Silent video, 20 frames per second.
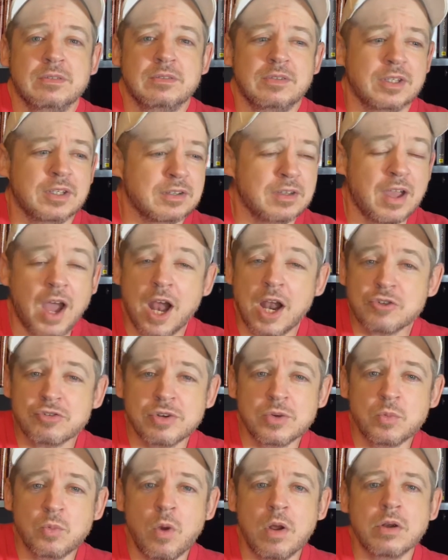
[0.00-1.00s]
the
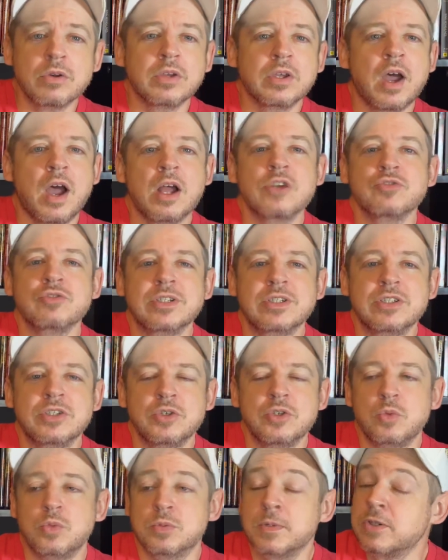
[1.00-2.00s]
Conjuring 1 or Conjuring
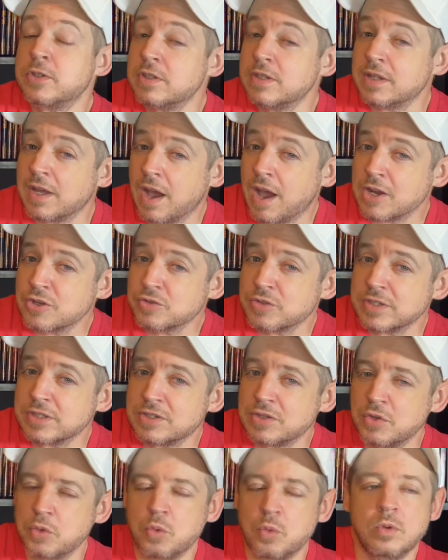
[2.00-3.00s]
2, especially the Conjuring
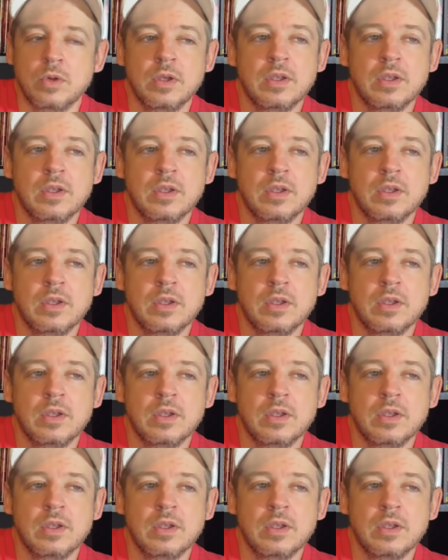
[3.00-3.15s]
2,